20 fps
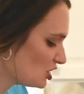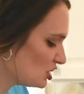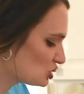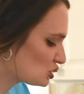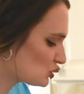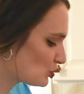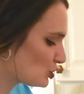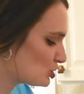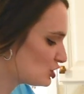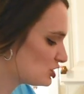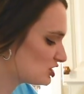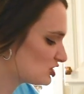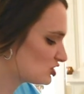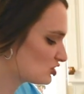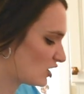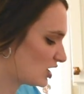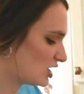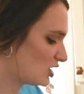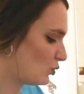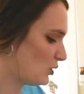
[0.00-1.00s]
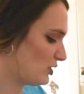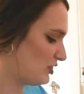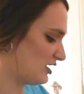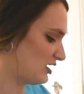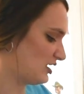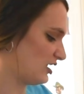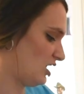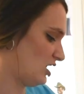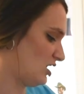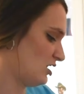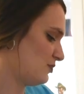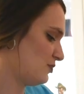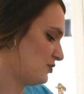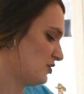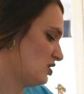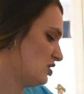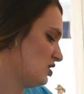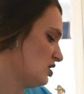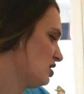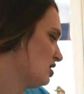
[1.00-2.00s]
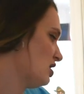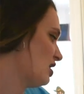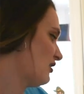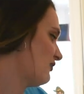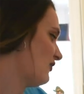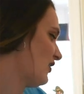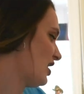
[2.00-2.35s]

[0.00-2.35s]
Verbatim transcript: So we're gonna start with a cup of